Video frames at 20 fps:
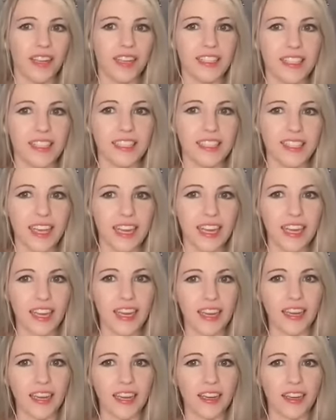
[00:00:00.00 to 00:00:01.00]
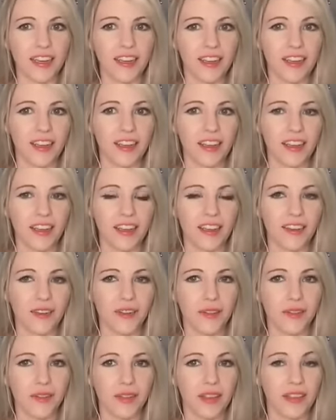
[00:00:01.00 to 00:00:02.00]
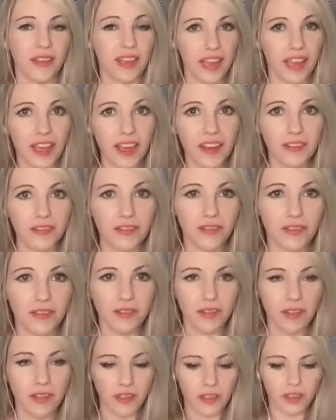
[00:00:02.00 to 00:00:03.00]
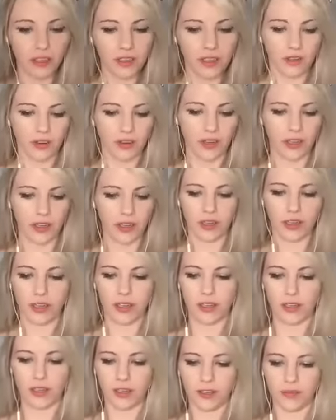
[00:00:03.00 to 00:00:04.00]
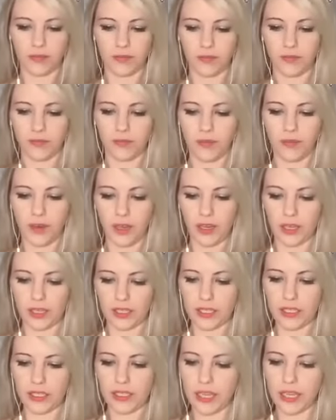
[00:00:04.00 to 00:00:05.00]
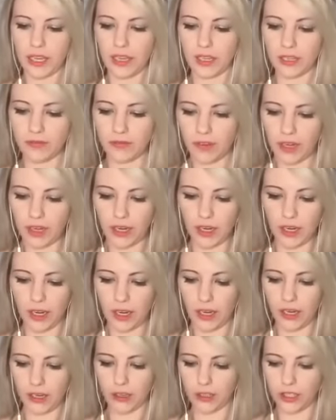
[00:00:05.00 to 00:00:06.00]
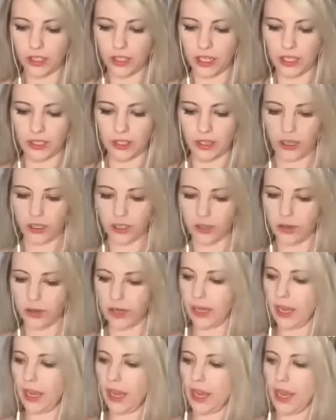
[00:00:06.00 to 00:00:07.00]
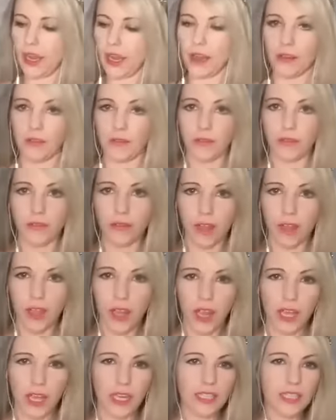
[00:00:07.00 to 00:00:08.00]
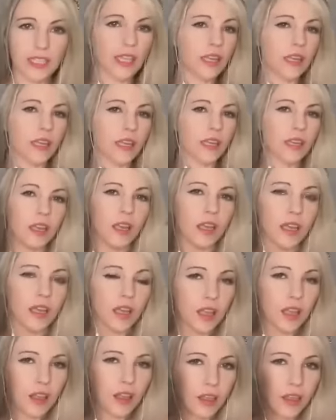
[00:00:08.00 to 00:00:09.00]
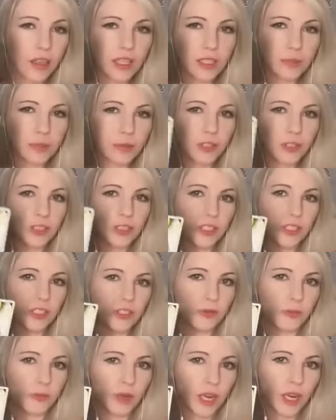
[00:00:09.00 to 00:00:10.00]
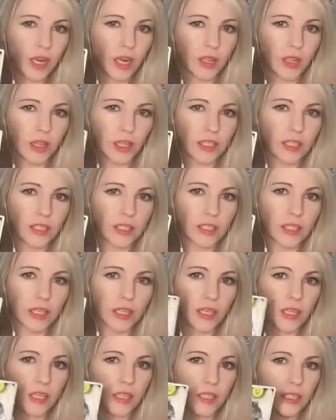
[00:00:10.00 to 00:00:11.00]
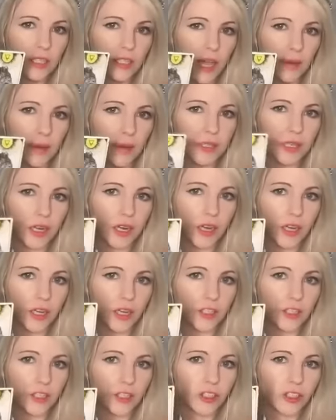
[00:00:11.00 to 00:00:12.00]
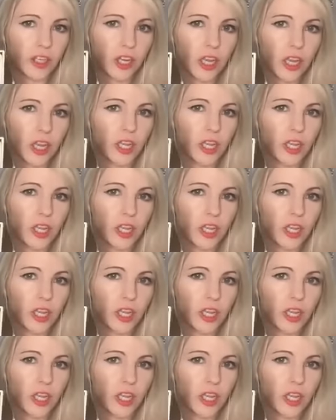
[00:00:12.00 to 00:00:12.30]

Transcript: is staying in the cave. Okay. Because this envy energy is also a cave. And it's like this person to me, this sabotage